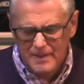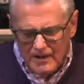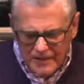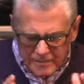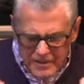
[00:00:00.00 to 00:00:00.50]

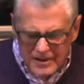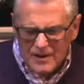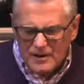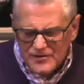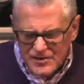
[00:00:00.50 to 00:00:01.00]
The
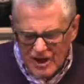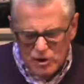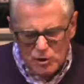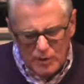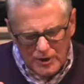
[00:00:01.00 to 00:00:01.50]
meaning of
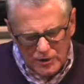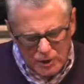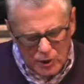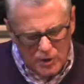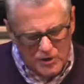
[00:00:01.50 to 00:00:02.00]
sexual
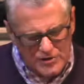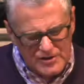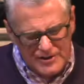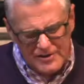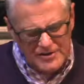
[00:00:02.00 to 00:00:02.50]
intercourse
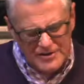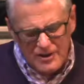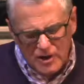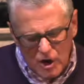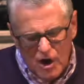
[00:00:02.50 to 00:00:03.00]
is the
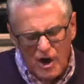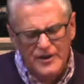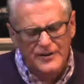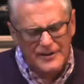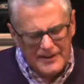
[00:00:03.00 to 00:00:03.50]

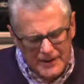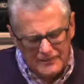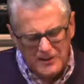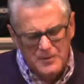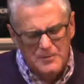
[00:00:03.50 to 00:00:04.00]

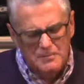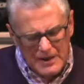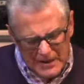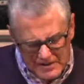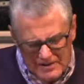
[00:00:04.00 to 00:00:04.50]
God-given
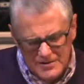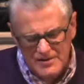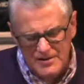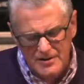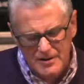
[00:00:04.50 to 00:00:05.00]

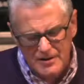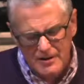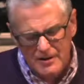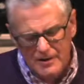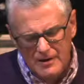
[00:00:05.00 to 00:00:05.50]
means
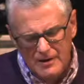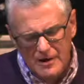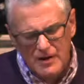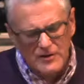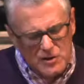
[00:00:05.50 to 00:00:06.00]

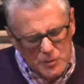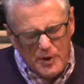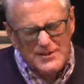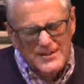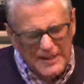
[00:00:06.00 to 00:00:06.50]
of
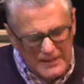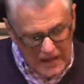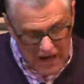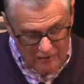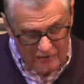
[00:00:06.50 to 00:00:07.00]
expressing
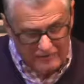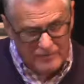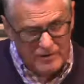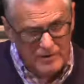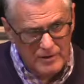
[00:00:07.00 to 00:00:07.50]
love
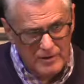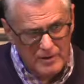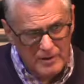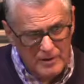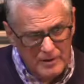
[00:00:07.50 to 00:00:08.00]

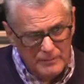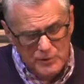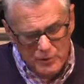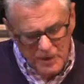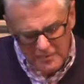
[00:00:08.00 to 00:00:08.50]

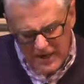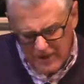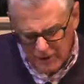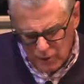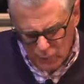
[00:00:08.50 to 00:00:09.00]
between a
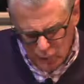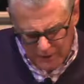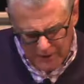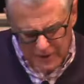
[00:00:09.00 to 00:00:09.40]
man and a woman.